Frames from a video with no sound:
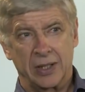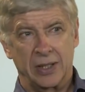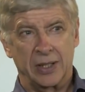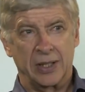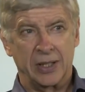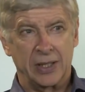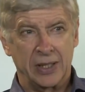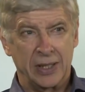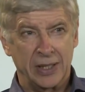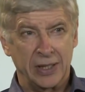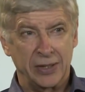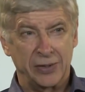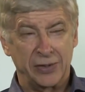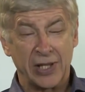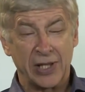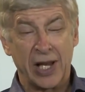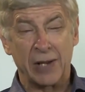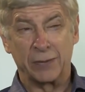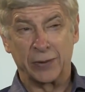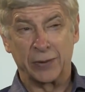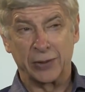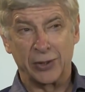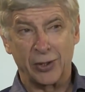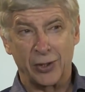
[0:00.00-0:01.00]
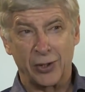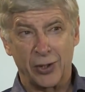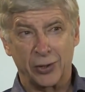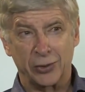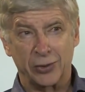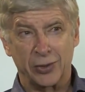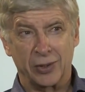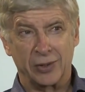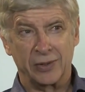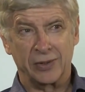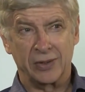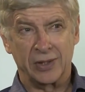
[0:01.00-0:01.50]
I suffered a
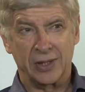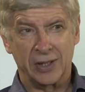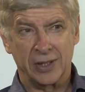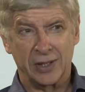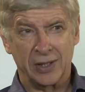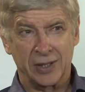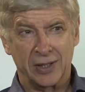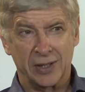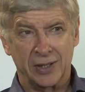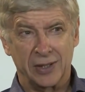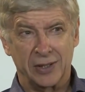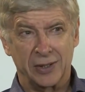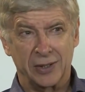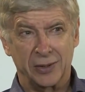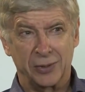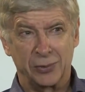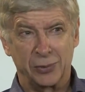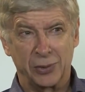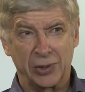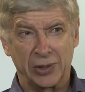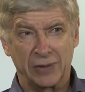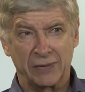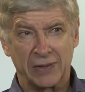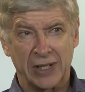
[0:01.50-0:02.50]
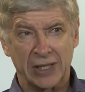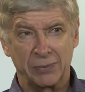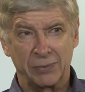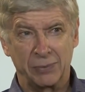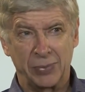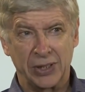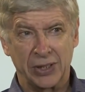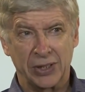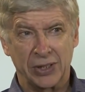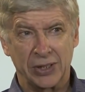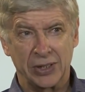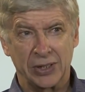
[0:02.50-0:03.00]
lot during that
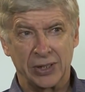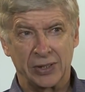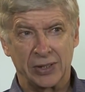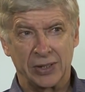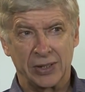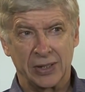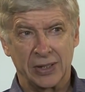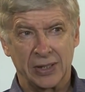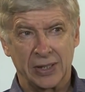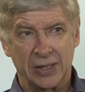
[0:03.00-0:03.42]
period.